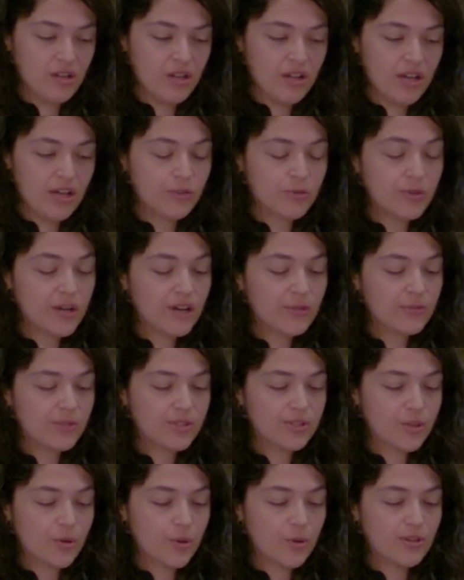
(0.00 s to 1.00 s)
And throughout
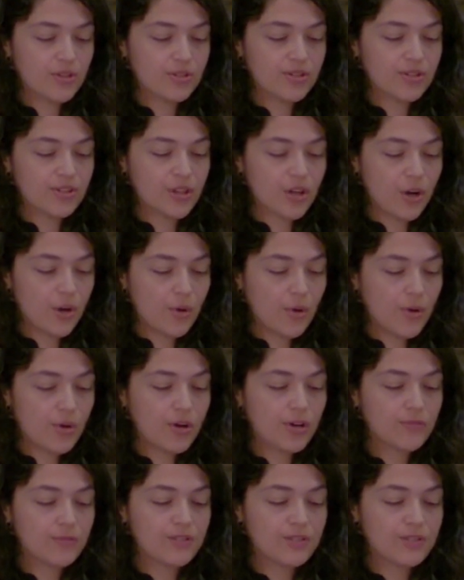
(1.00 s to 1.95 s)
this course, the cohort